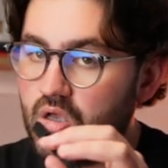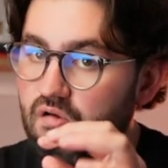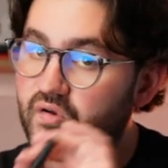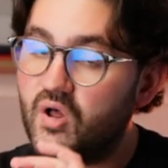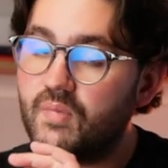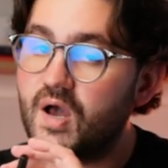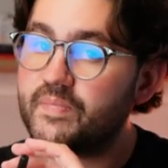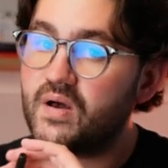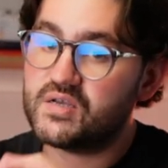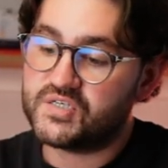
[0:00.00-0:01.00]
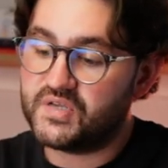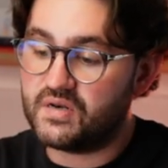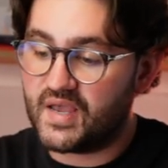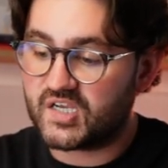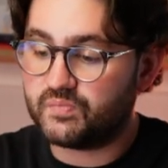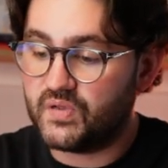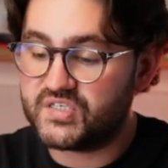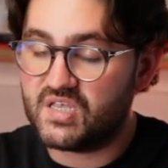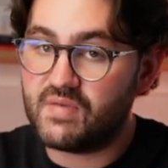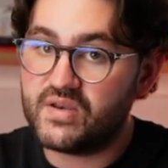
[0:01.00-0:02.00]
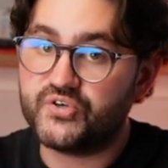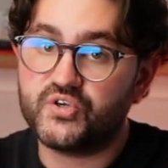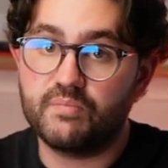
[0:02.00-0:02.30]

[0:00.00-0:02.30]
The fault on my part, I didn't explicitly mention